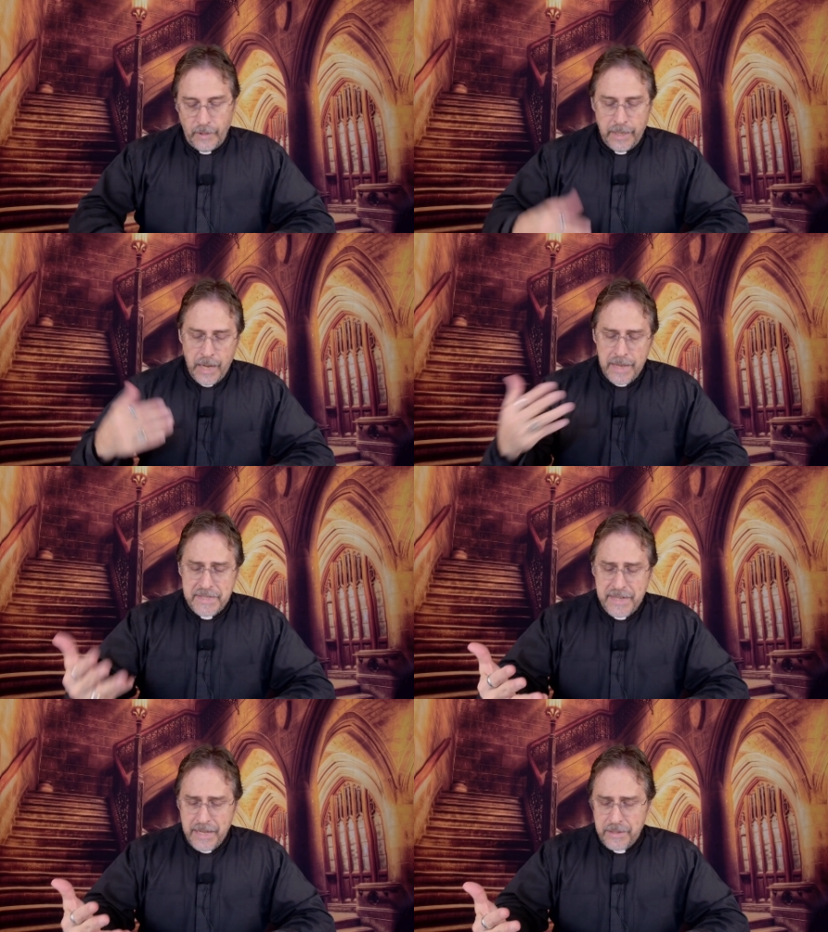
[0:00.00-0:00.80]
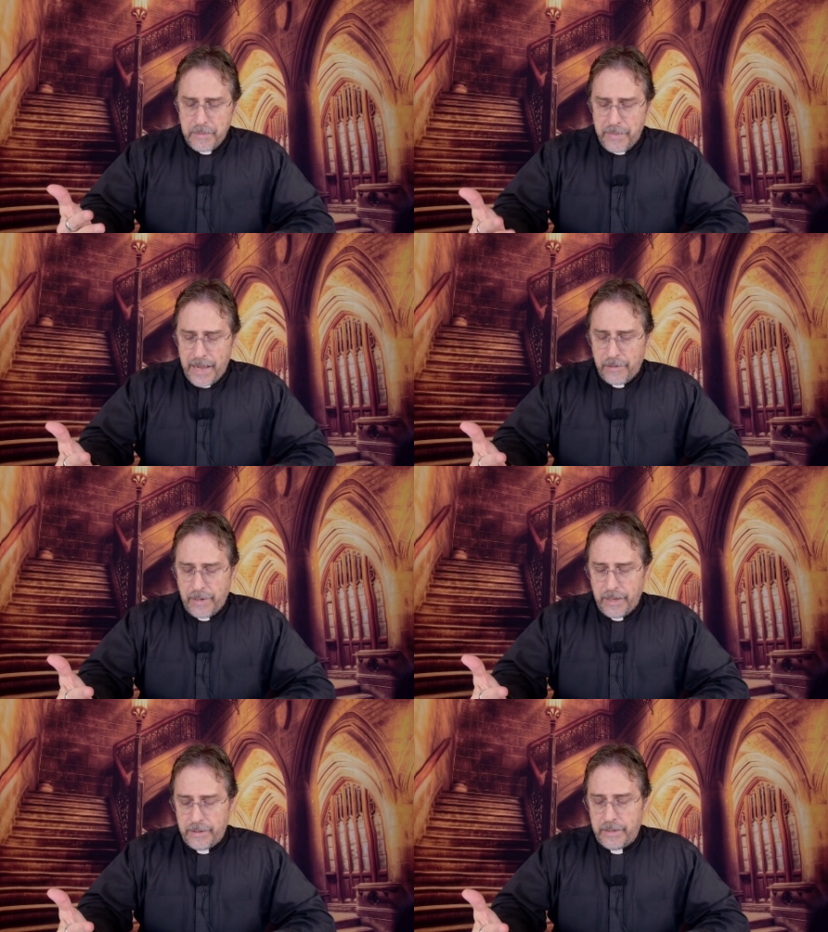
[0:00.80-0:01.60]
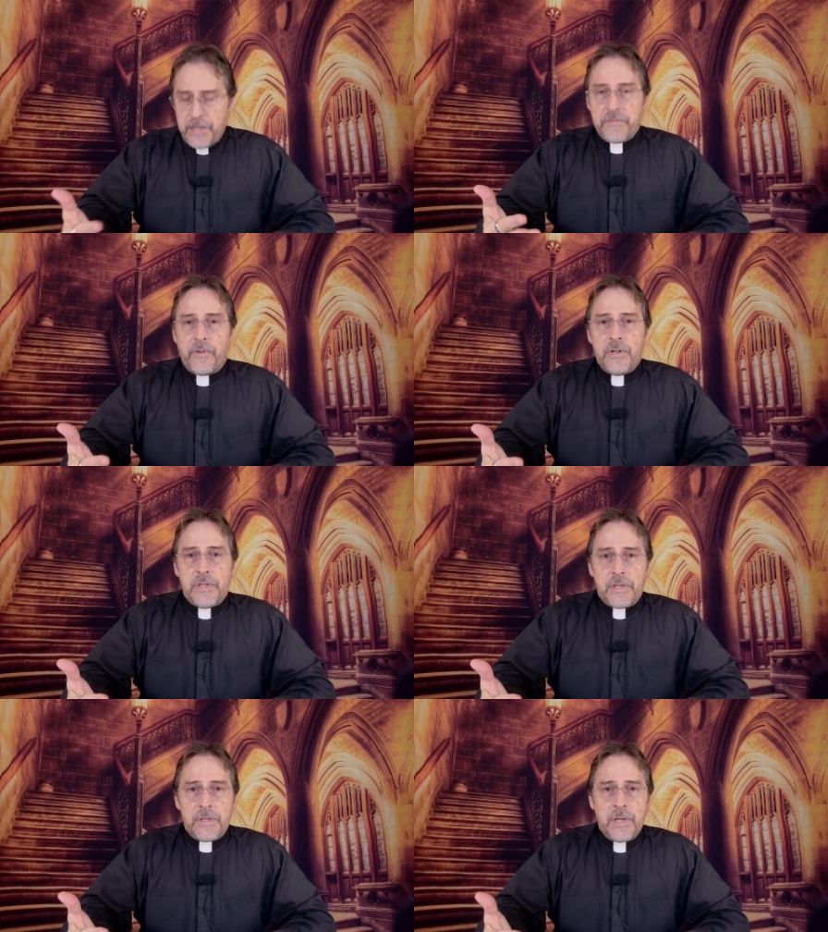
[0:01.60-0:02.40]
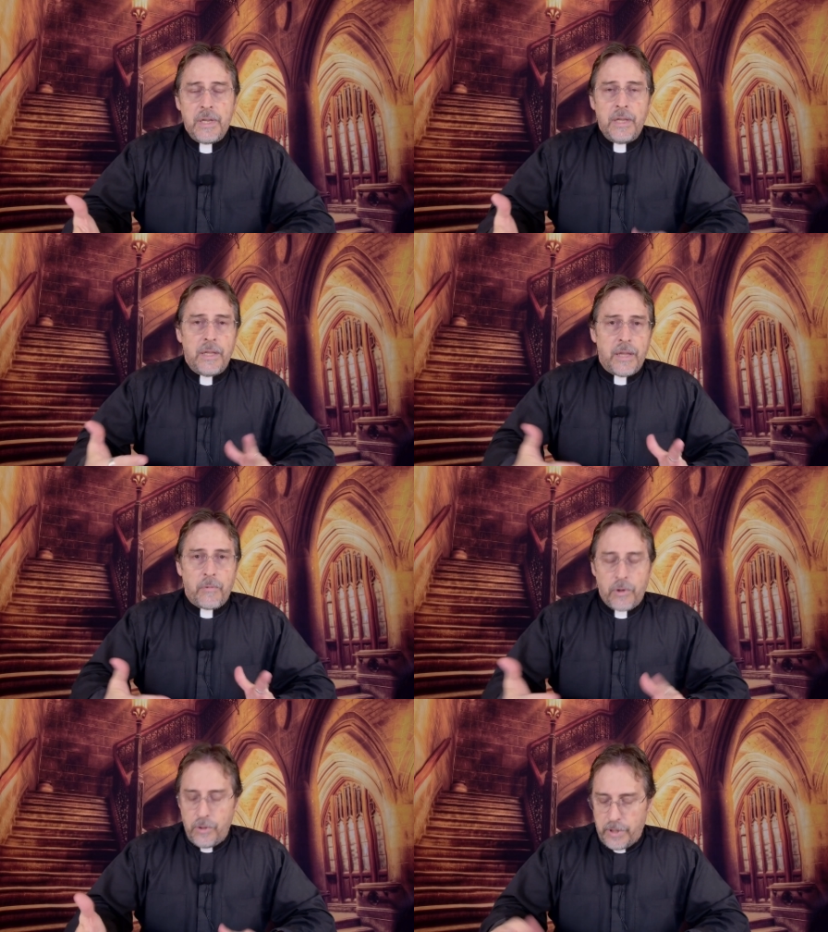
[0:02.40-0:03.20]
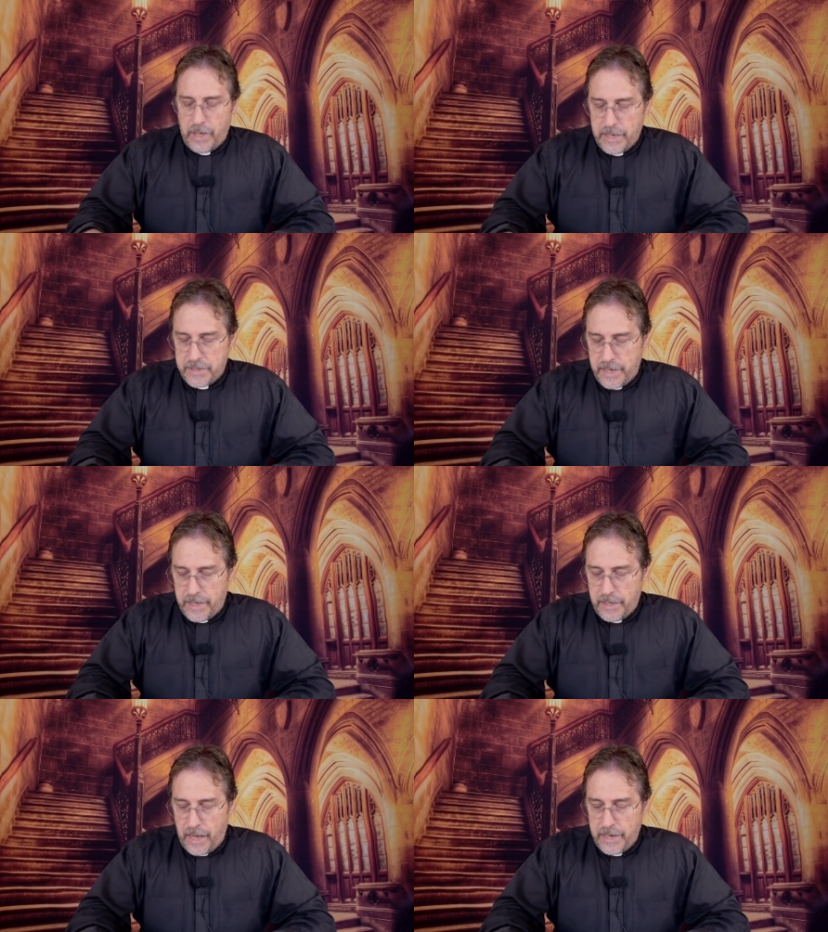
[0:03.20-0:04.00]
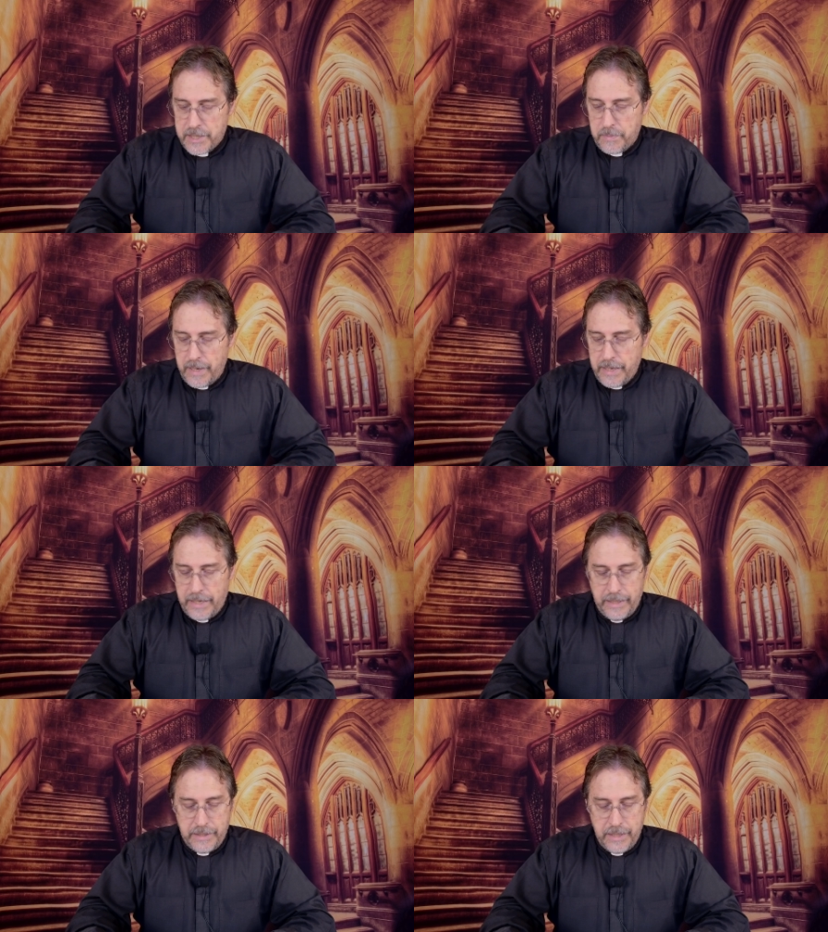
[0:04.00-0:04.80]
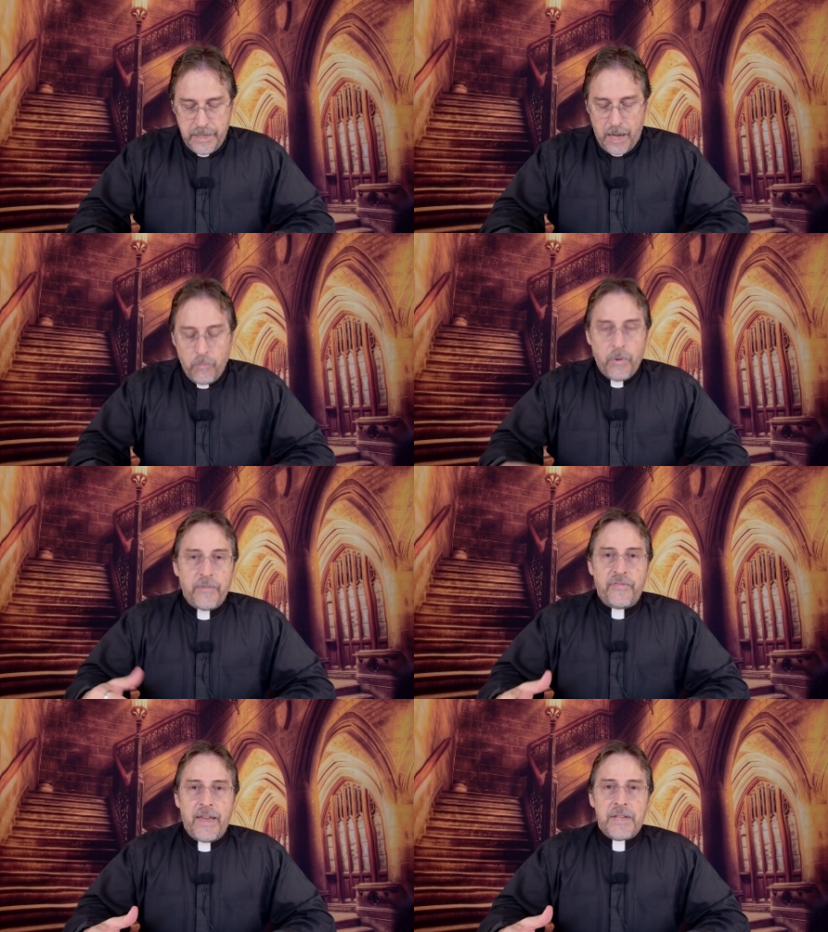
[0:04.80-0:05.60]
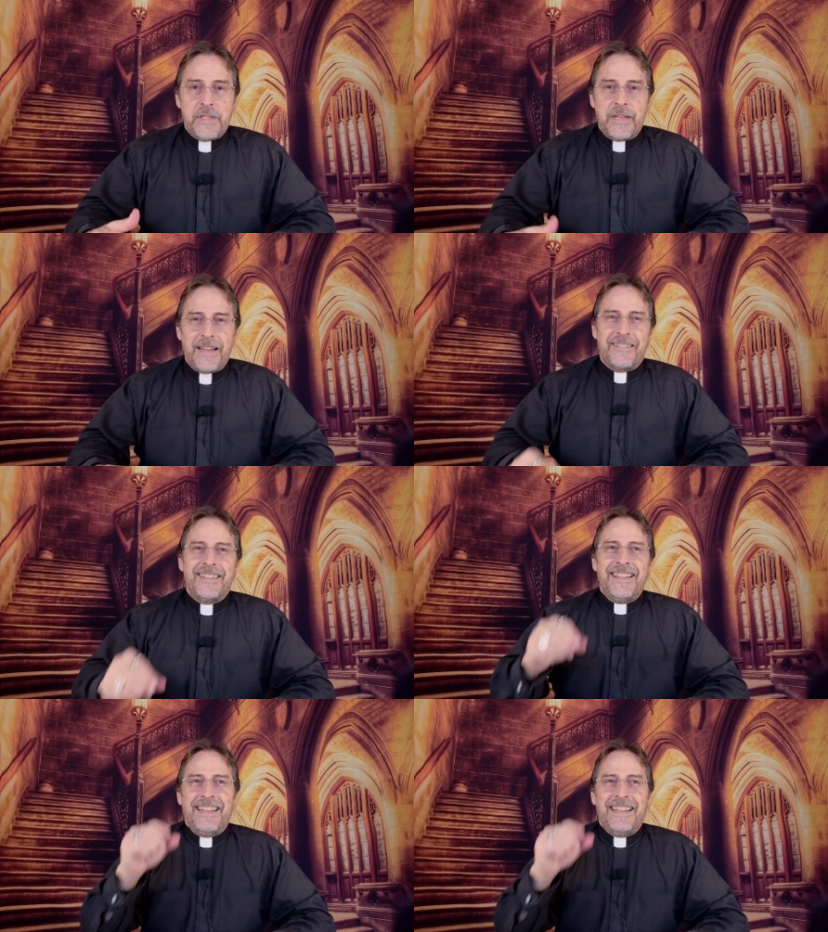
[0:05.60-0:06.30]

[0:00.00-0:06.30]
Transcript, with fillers: In Isaiah, the background in these verses that we're going to look at Isaiah, God explained that he did not want fasting. Now,